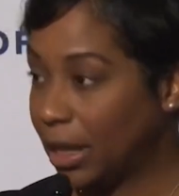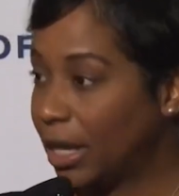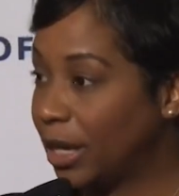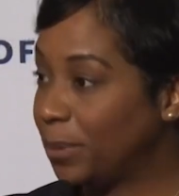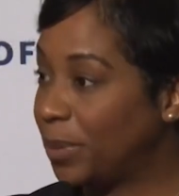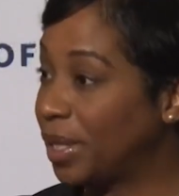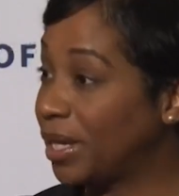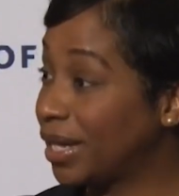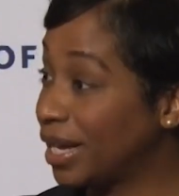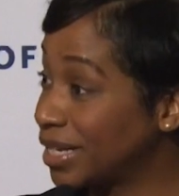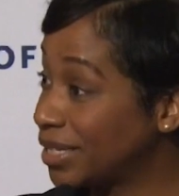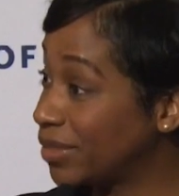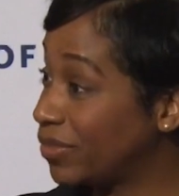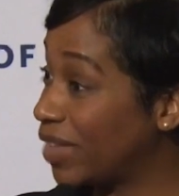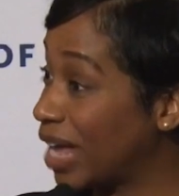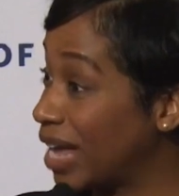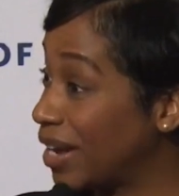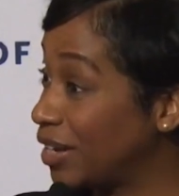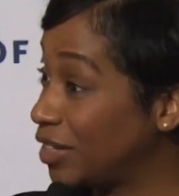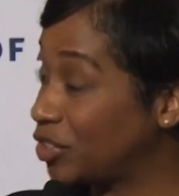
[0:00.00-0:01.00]
Because of
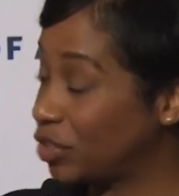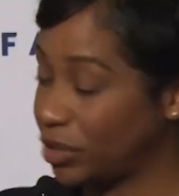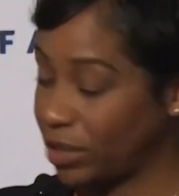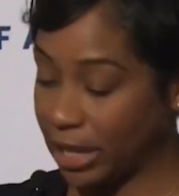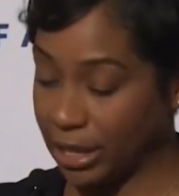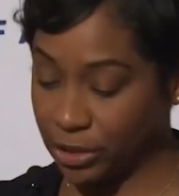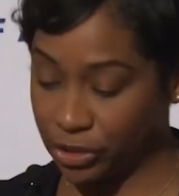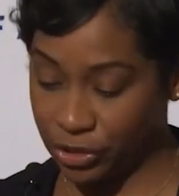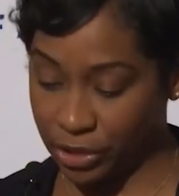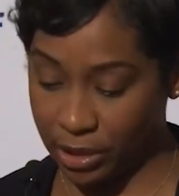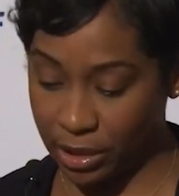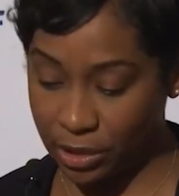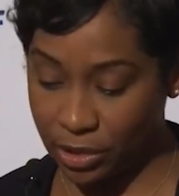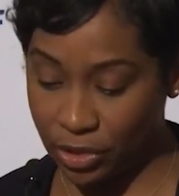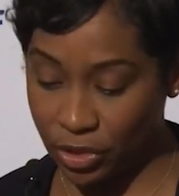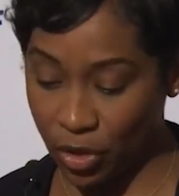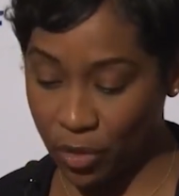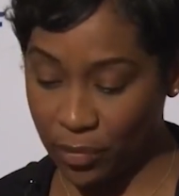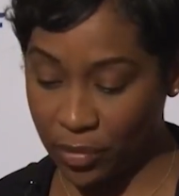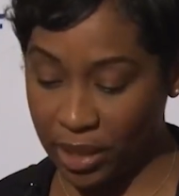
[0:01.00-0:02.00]
that education and
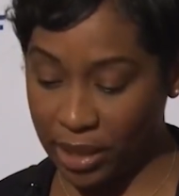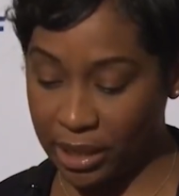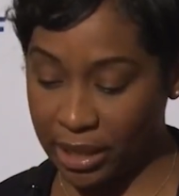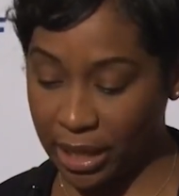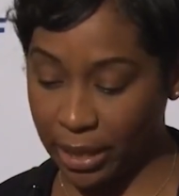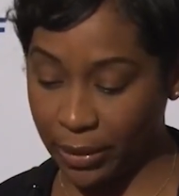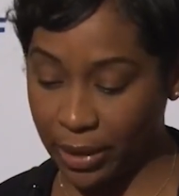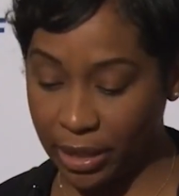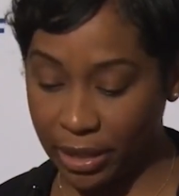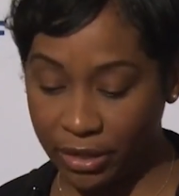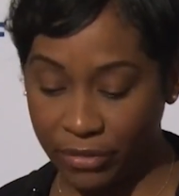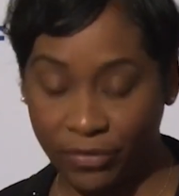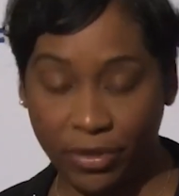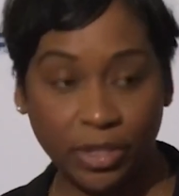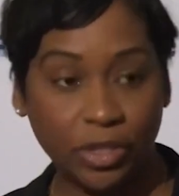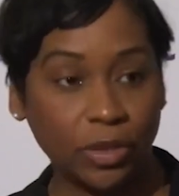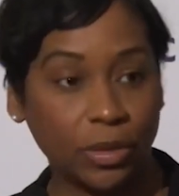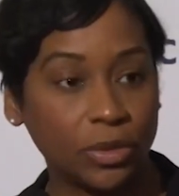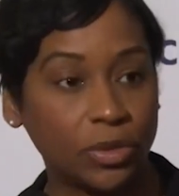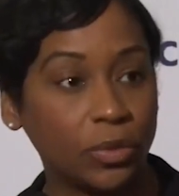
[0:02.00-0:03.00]
so many caring
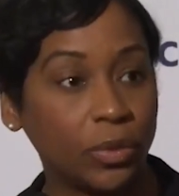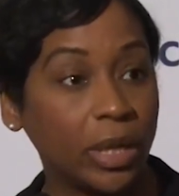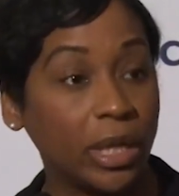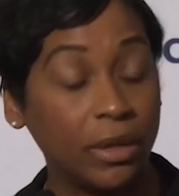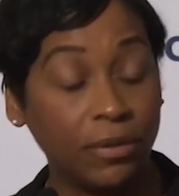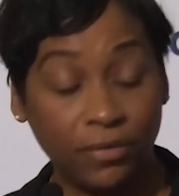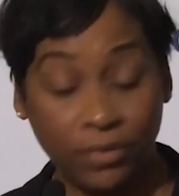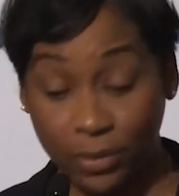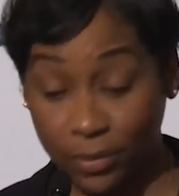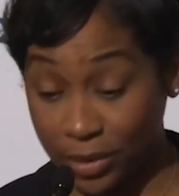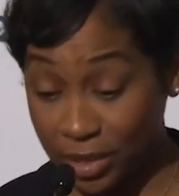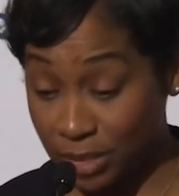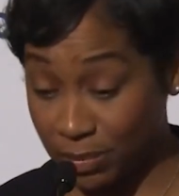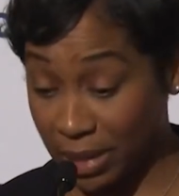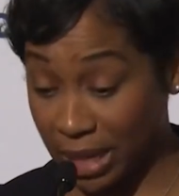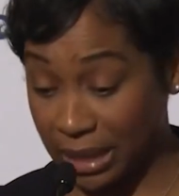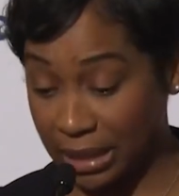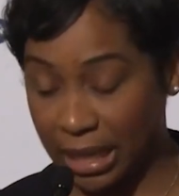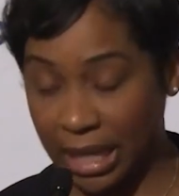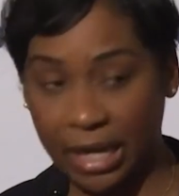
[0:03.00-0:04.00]
individuals who influenced
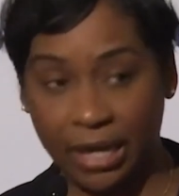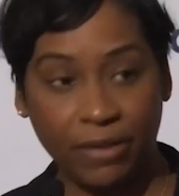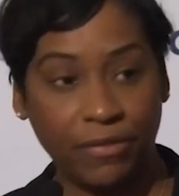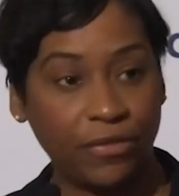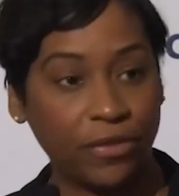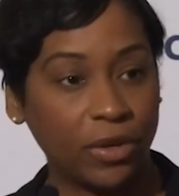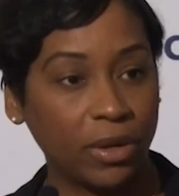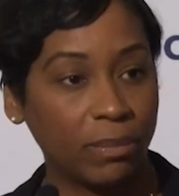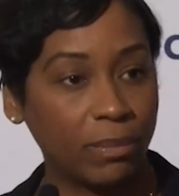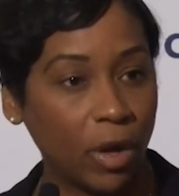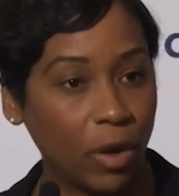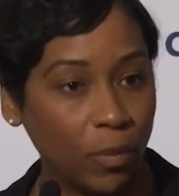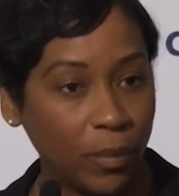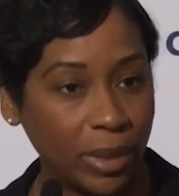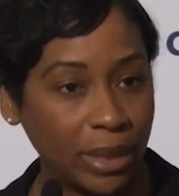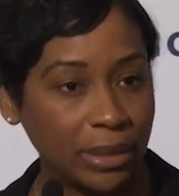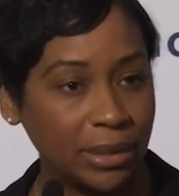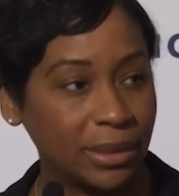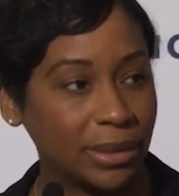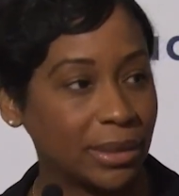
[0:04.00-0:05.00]
my life in a
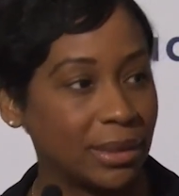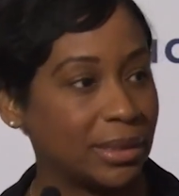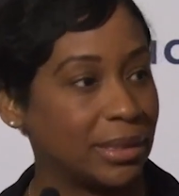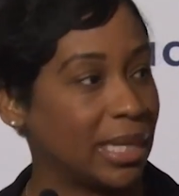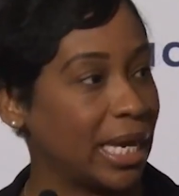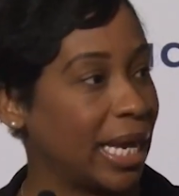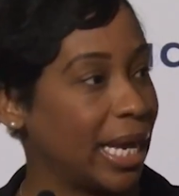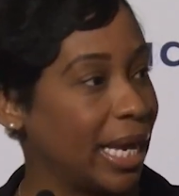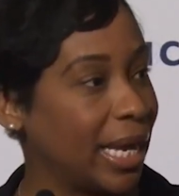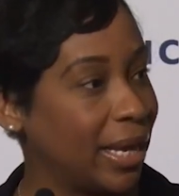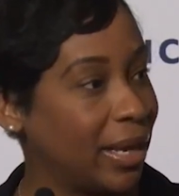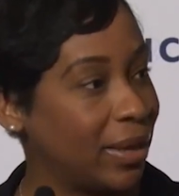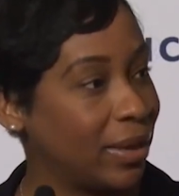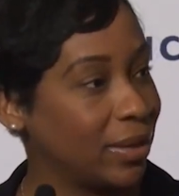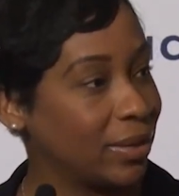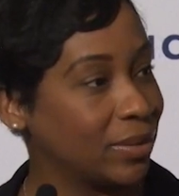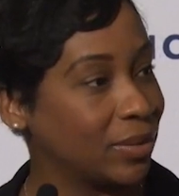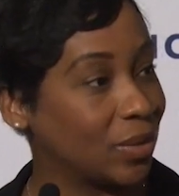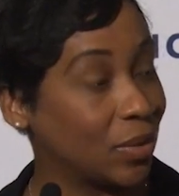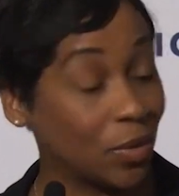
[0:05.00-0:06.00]
moment, a
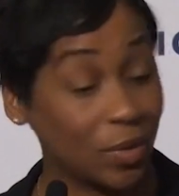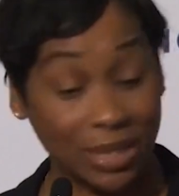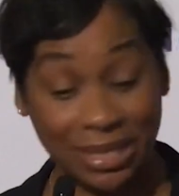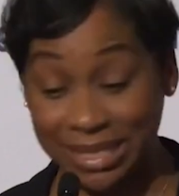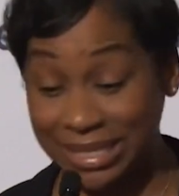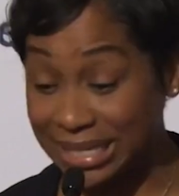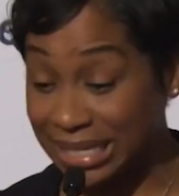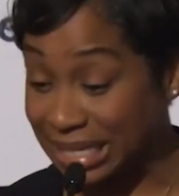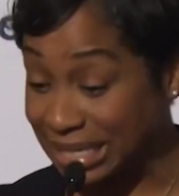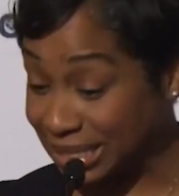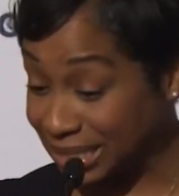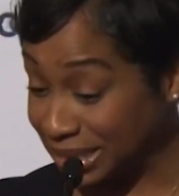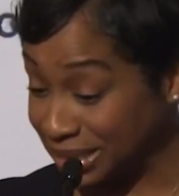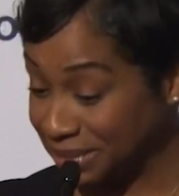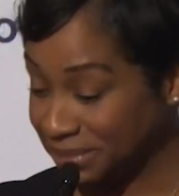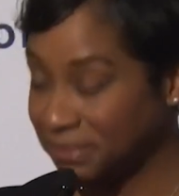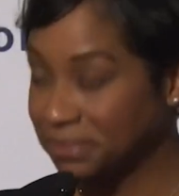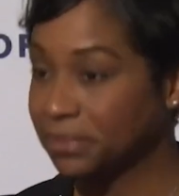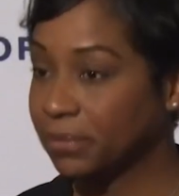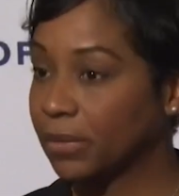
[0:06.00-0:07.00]
day, or a season,